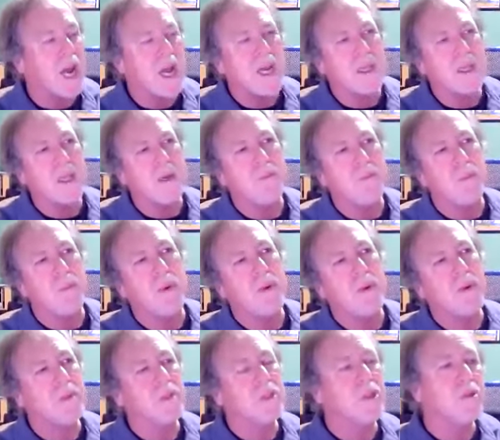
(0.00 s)
and the
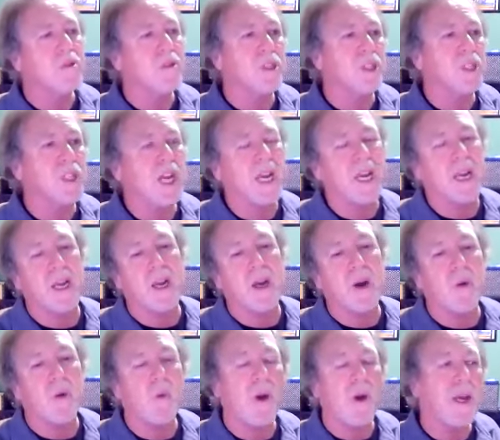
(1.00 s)
birds are singing
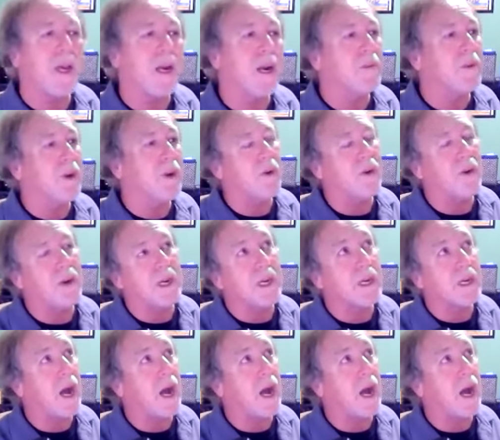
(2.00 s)
away, and I'm going,